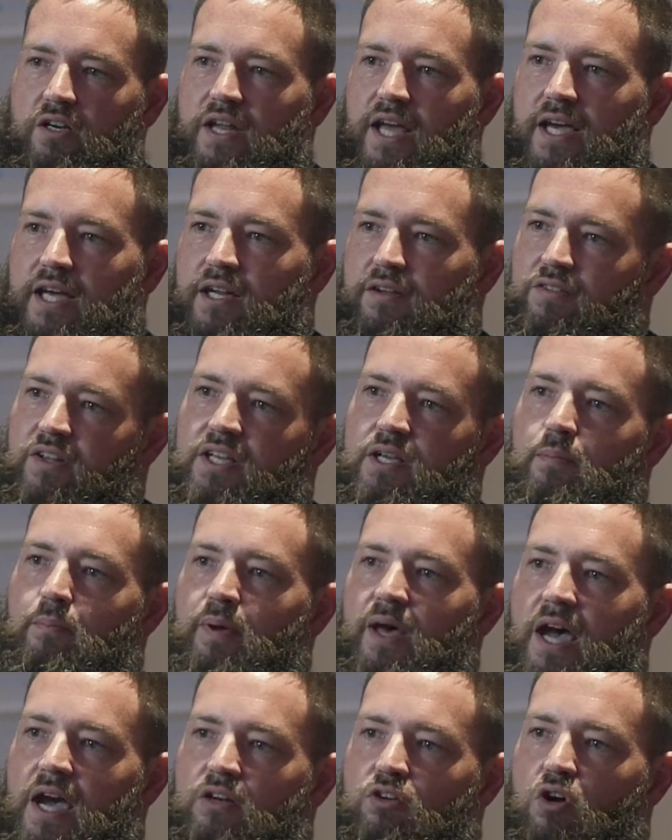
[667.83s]
to negatively
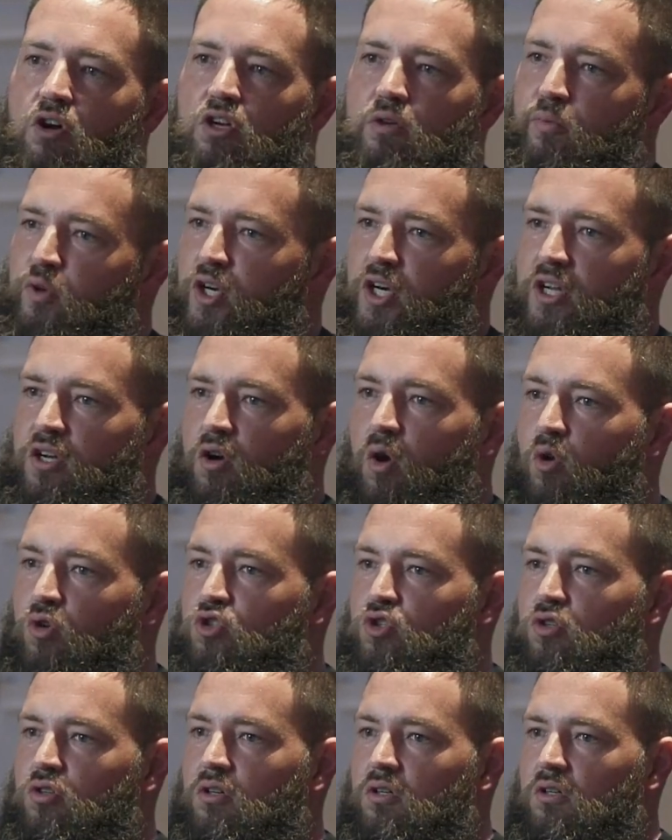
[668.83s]
impact our community
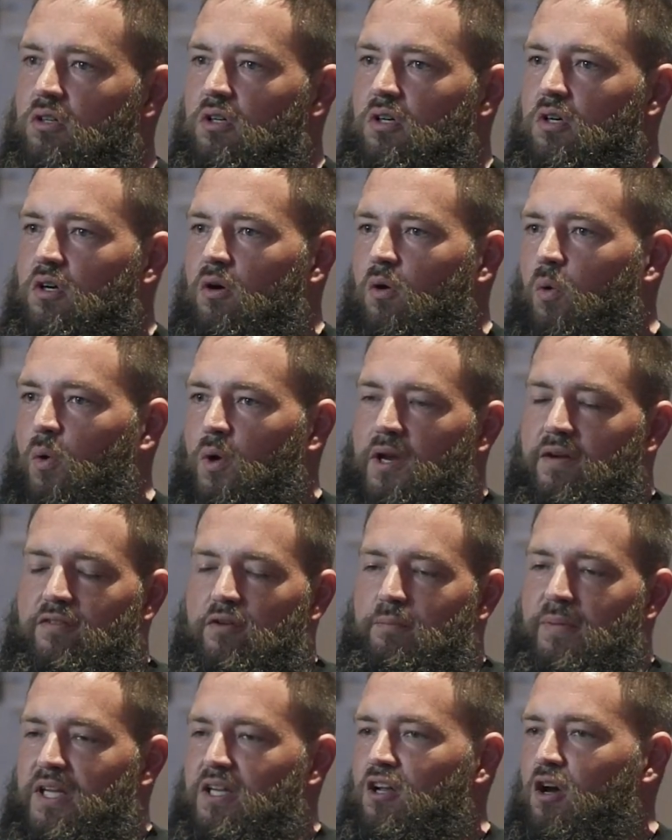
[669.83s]
culture or
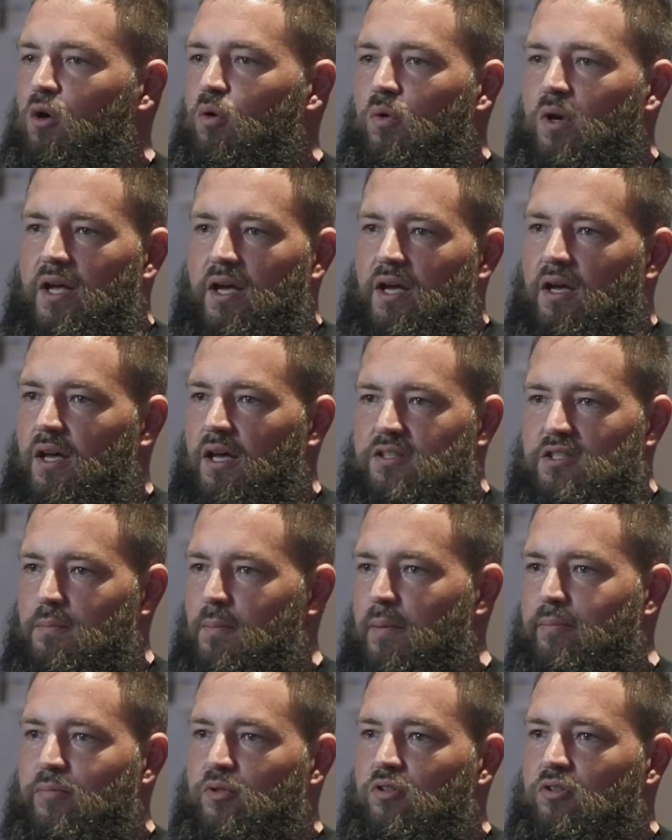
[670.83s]
even be known as a
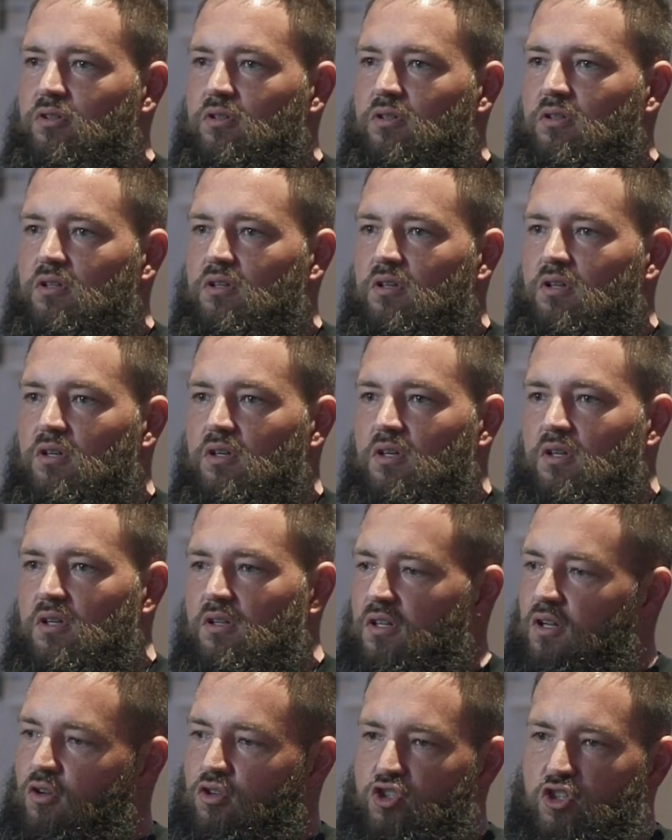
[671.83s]
member.
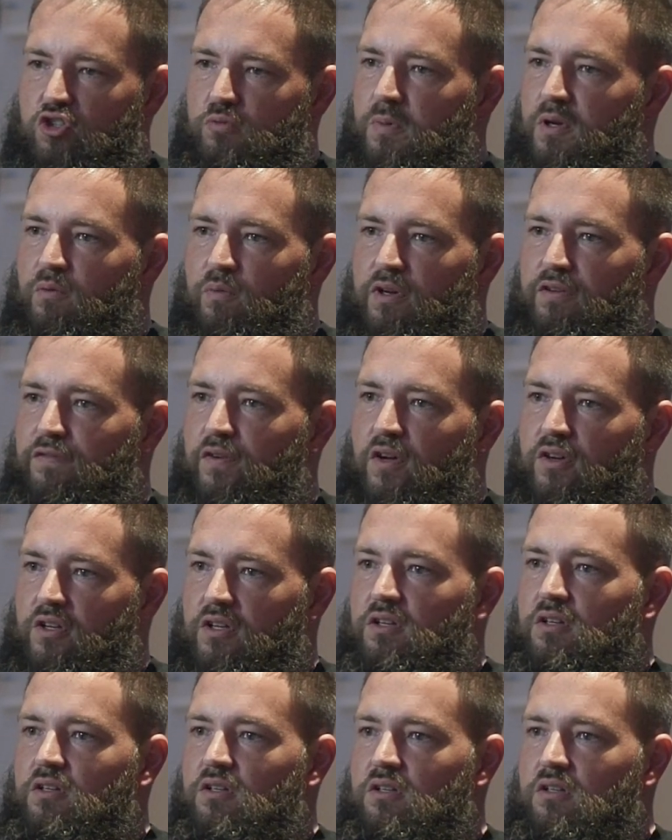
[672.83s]
They'll just be
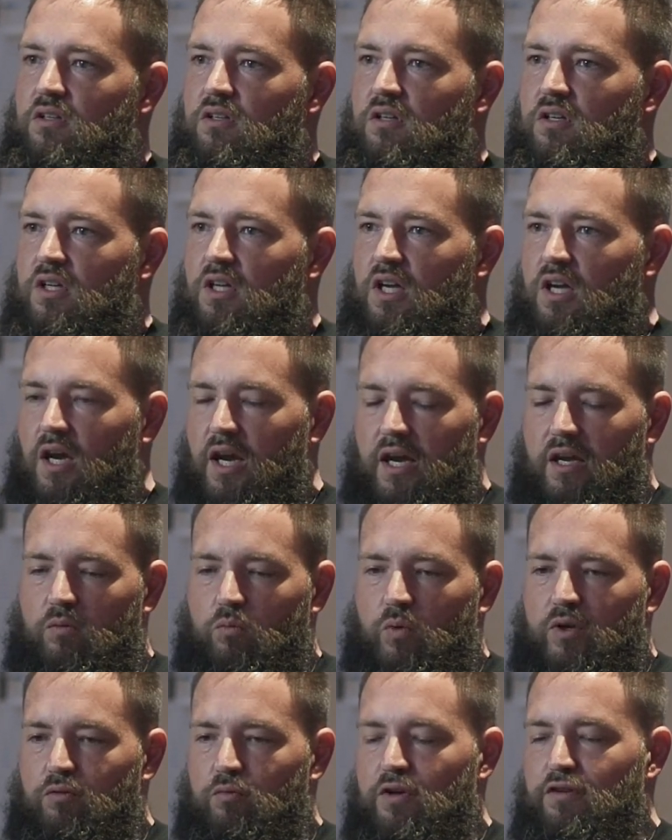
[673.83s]
refunded.
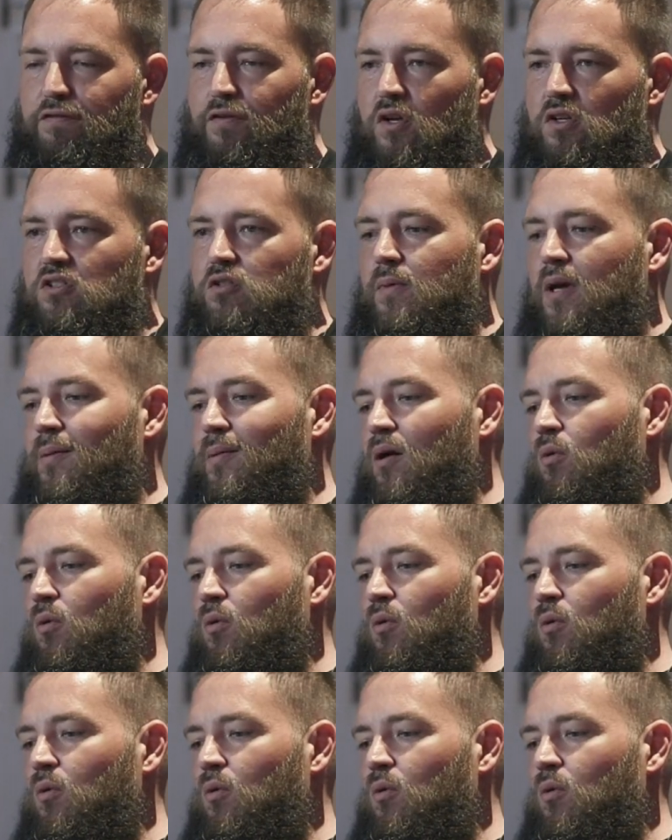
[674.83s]
And we refund somebody